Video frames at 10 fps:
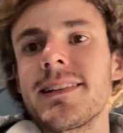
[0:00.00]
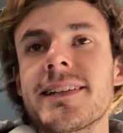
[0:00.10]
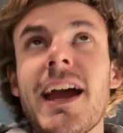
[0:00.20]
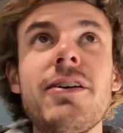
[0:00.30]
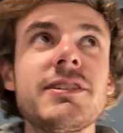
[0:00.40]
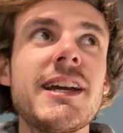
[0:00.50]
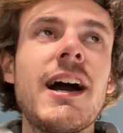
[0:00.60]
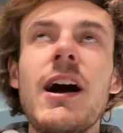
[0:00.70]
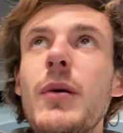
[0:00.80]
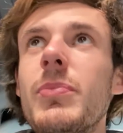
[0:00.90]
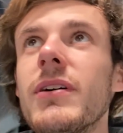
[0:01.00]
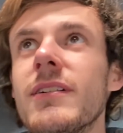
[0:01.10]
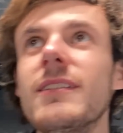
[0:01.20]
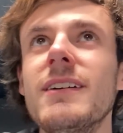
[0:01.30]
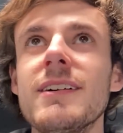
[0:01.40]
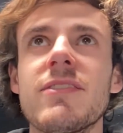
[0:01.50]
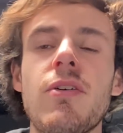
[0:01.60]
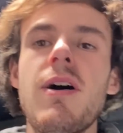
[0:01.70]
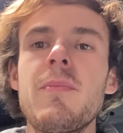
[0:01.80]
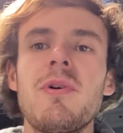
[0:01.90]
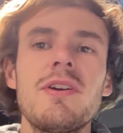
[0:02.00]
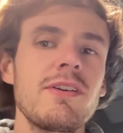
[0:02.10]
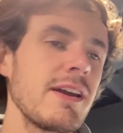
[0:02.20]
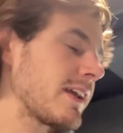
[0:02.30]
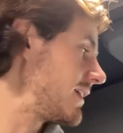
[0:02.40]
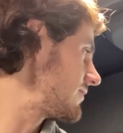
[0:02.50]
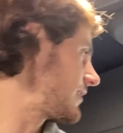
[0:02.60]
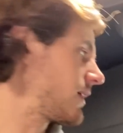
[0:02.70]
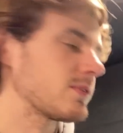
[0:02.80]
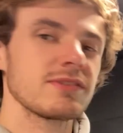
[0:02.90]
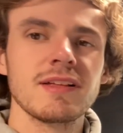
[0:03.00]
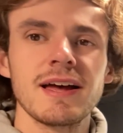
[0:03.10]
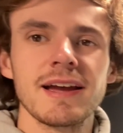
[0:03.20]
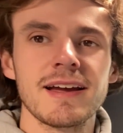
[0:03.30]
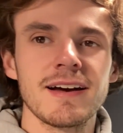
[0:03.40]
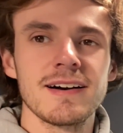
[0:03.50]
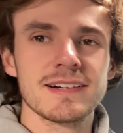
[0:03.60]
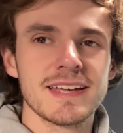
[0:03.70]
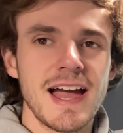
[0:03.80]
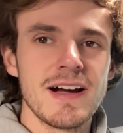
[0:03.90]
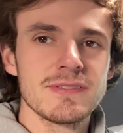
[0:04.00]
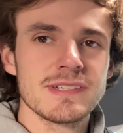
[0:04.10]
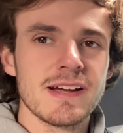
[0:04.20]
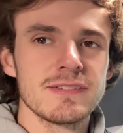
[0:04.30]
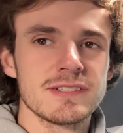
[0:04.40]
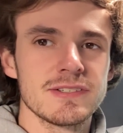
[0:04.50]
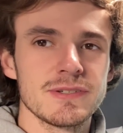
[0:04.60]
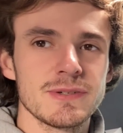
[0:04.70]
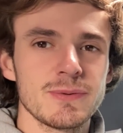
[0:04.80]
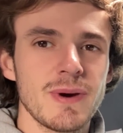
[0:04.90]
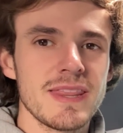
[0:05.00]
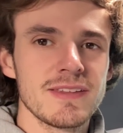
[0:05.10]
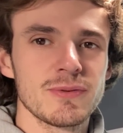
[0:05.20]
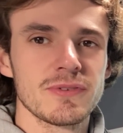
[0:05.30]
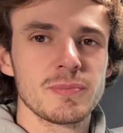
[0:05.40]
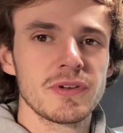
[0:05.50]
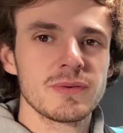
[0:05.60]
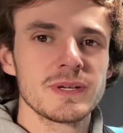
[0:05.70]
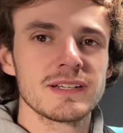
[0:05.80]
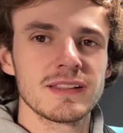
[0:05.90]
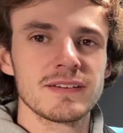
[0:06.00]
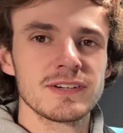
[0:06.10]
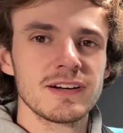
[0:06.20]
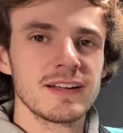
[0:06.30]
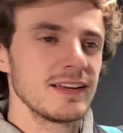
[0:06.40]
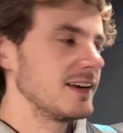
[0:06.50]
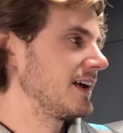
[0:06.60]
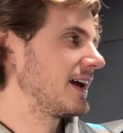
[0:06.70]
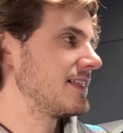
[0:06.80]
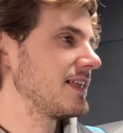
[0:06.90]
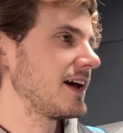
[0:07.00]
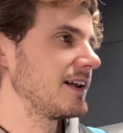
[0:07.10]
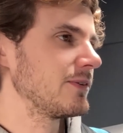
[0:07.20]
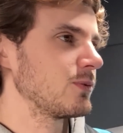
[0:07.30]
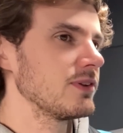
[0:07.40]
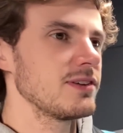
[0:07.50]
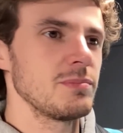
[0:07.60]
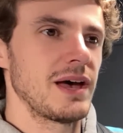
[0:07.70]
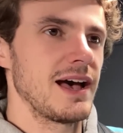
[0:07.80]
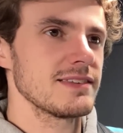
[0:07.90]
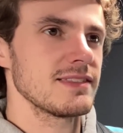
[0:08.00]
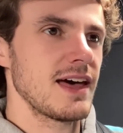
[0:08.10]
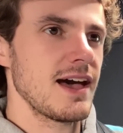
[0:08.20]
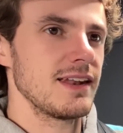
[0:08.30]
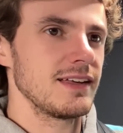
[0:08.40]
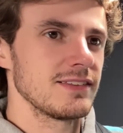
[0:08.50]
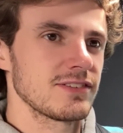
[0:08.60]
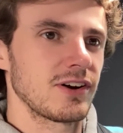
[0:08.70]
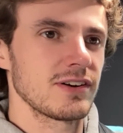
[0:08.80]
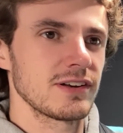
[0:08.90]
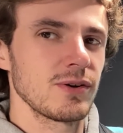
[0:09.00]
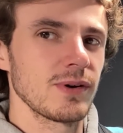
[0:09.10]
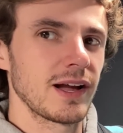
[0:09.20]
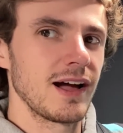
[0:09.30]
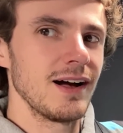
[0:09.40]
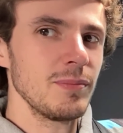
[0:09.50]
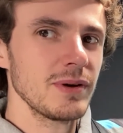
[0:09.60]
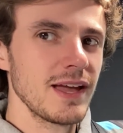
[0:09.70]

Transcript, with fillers: It's counting up, so I'm wondering if there was like a countdown to when this was supposed to be delivered, and then once it passed that, it started going up